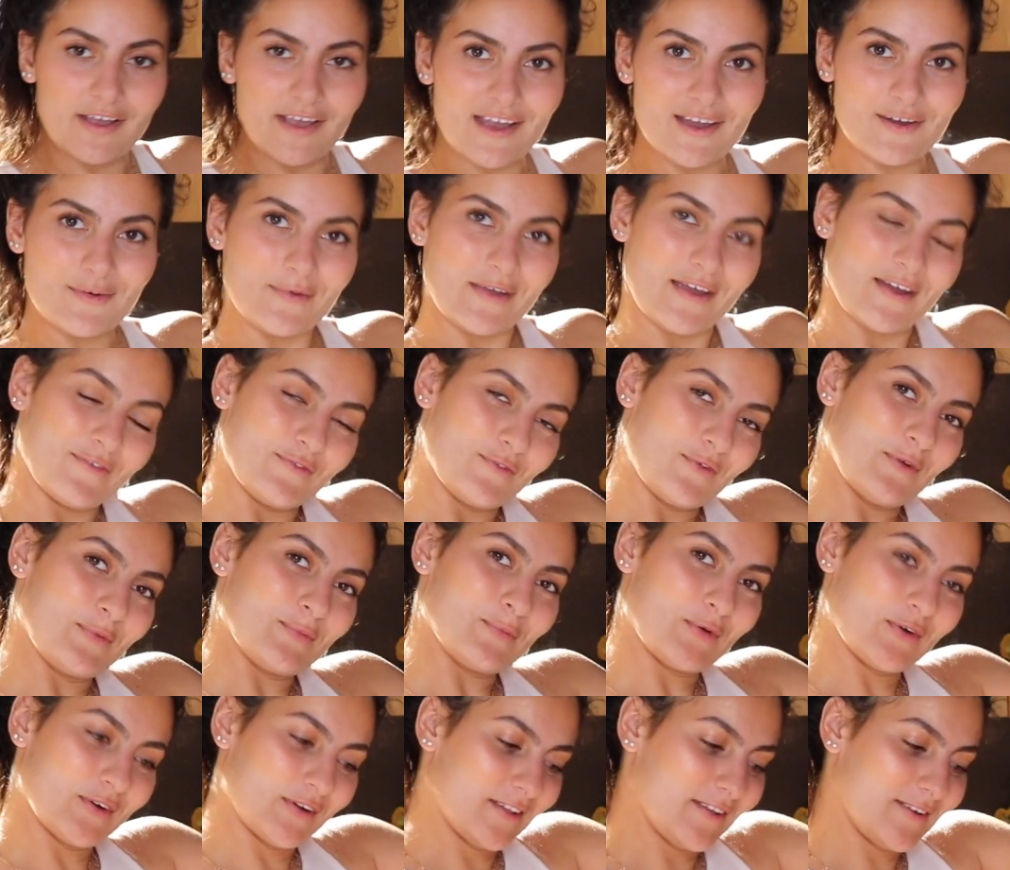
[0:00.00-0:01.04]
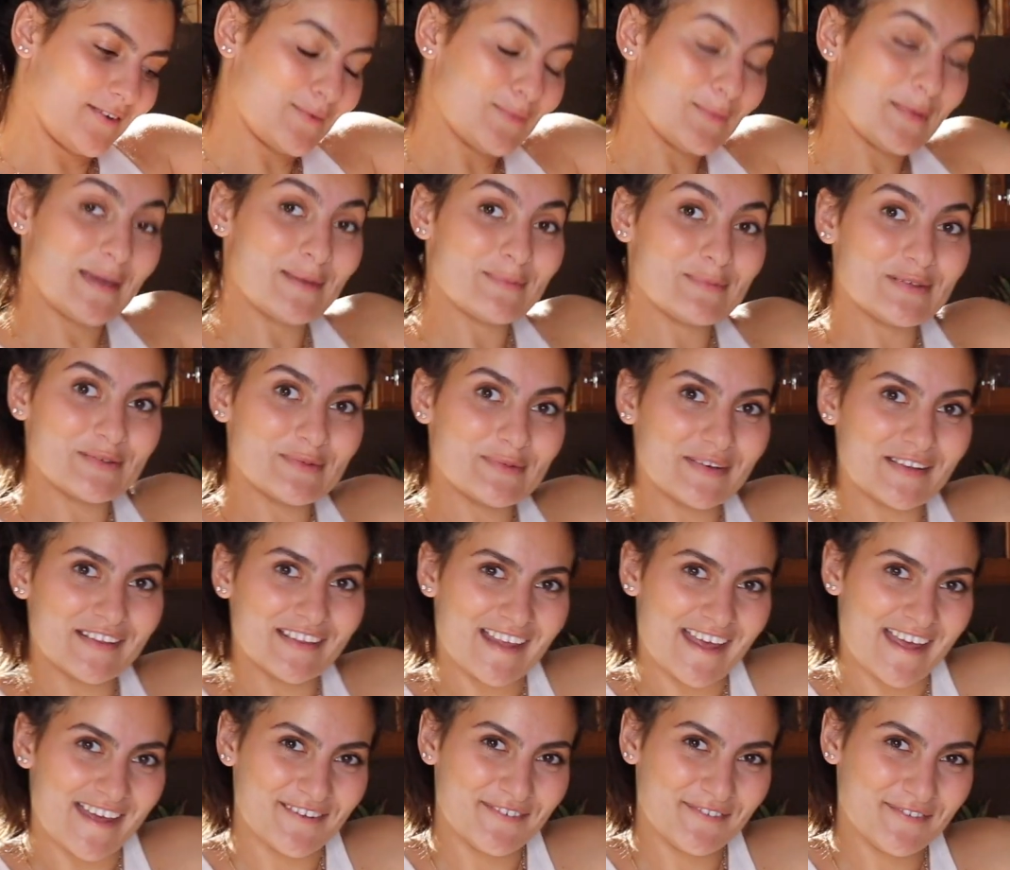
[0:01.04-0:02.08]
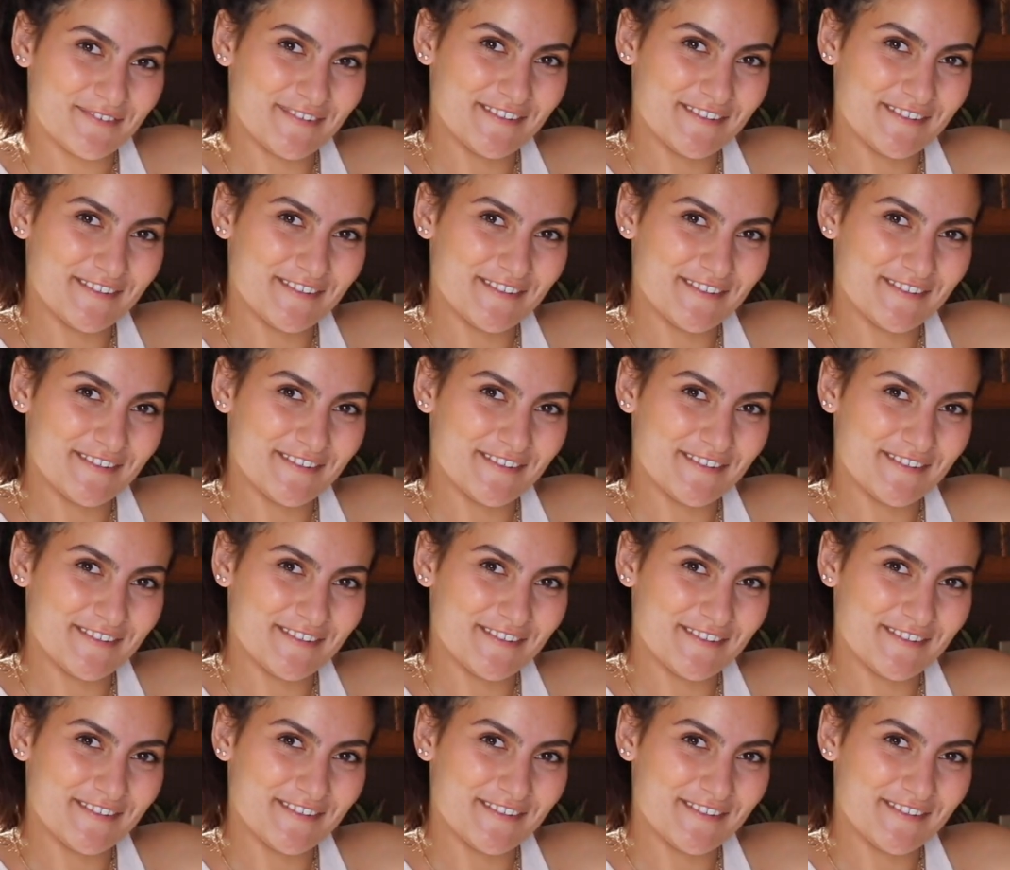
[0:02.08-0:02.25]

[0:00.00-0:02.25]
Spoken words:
And we have one more little baby one left.